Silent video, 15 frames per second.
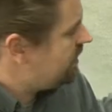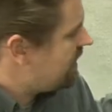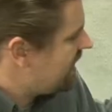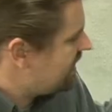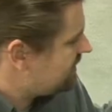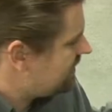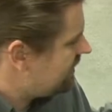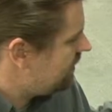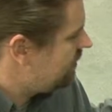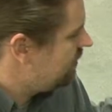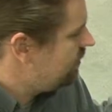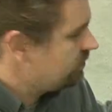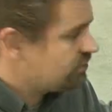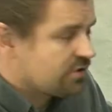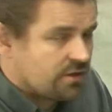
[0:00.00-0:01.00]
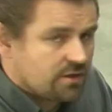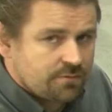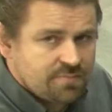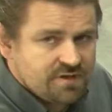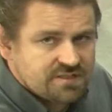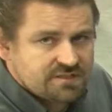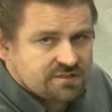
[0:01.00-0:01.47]
It has a
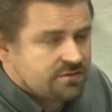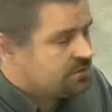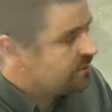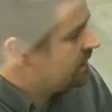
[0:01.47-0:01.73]
hydraulic piston